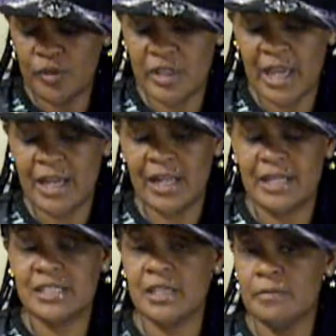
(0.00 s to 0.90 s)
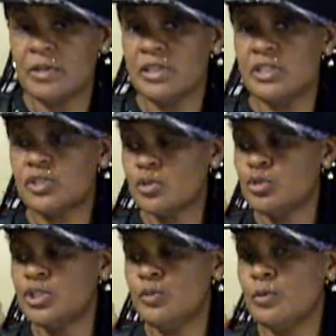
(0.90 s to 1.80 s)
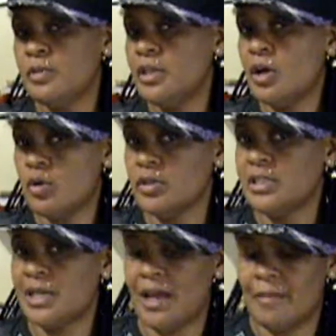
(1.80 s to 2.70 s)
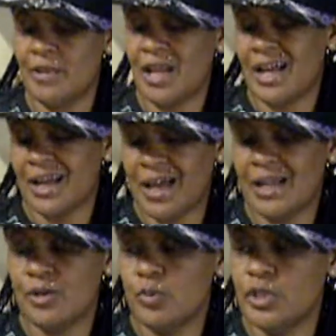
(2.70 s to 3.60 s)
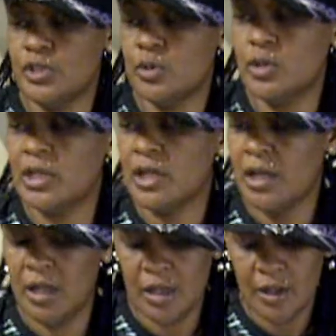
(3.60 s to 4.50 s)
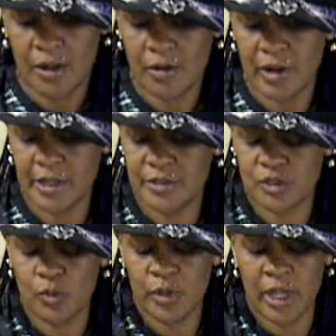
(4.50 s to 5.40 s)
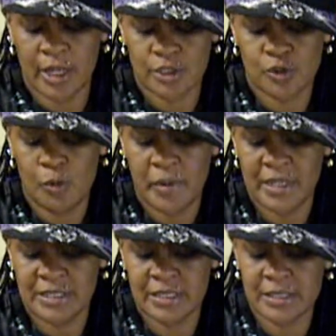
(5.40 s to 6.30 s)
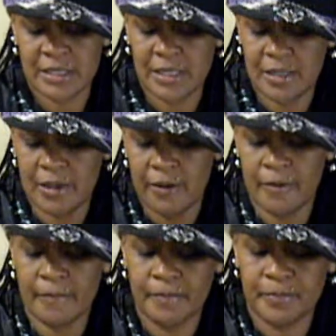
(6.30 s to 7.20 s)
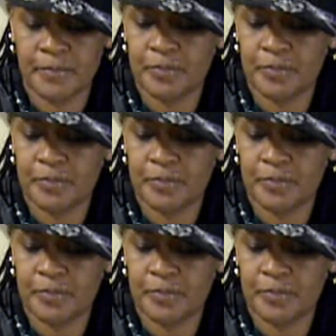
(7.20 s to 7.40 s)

for that, and typically sushi would be the only time that I kind of would do it. Alright, so we got 2 pieces in there.